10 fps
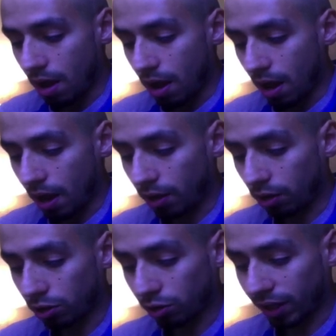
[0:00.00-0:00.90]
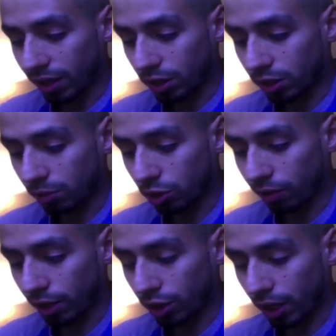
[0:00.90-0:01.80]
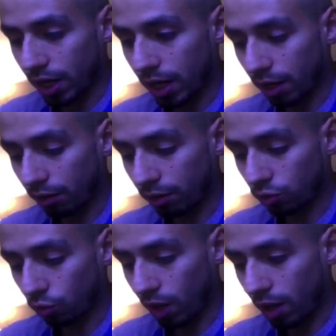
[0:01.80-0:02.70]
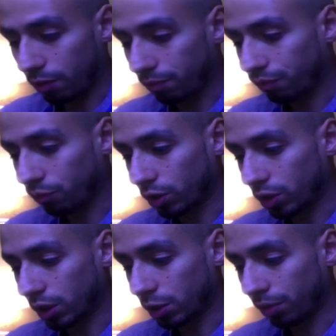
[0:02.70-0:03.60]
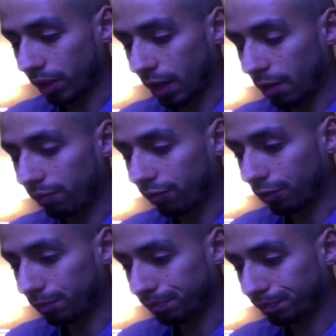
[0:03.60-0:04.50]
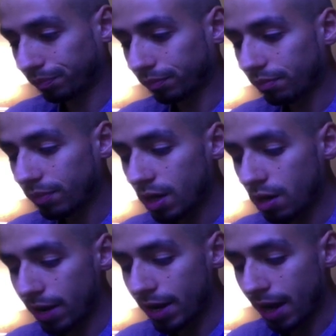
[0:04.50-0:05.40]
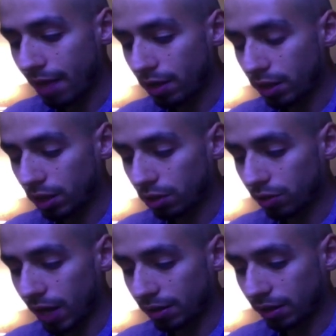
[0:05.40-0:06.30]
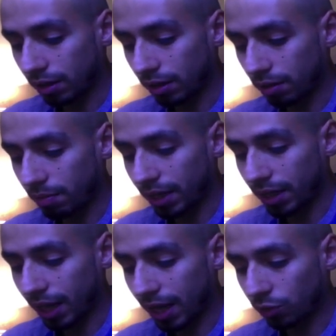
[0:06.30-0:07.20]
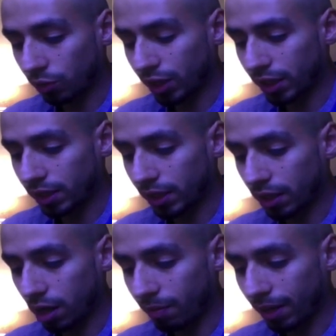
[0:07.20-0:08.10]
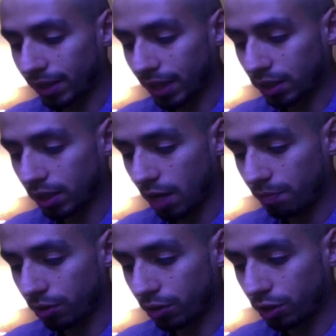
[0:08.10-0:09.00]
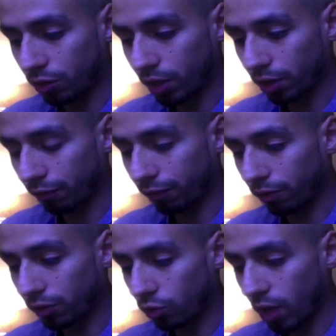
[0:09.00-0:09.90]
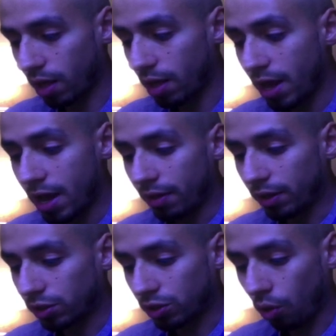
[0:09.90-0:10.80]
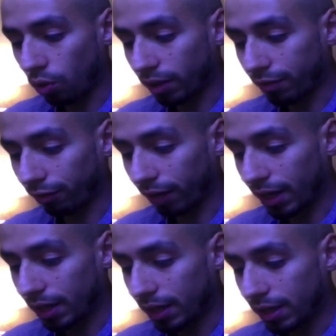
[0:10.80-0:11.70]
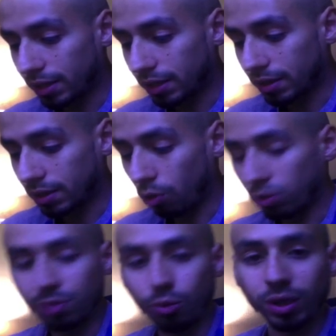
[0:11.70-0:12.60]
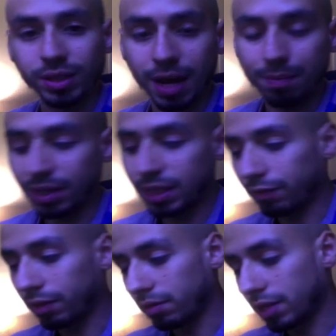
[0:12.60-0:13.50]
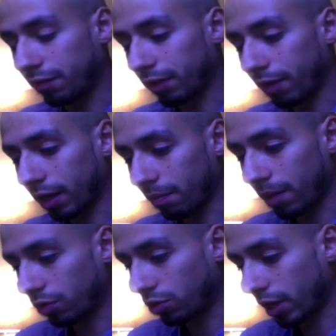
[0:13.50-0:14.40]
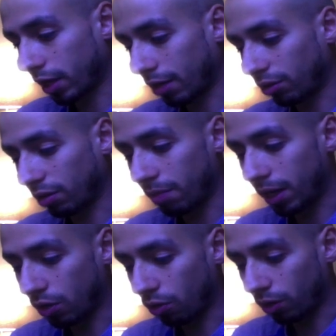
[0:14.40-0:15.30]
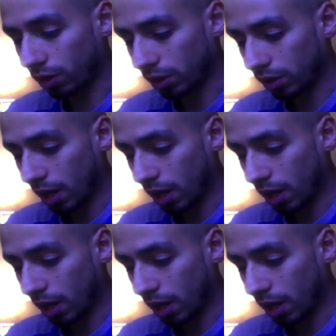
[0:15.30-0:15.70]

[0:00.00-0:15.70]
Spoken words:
And he'll also get into some stretching here as well, which is pretty helpful. All right, and then he also has the mini class, which I did on my desktop, but you can do it on your phone as well. This is totally free. Goes in more depth. I definitely recommend you check out the mini course.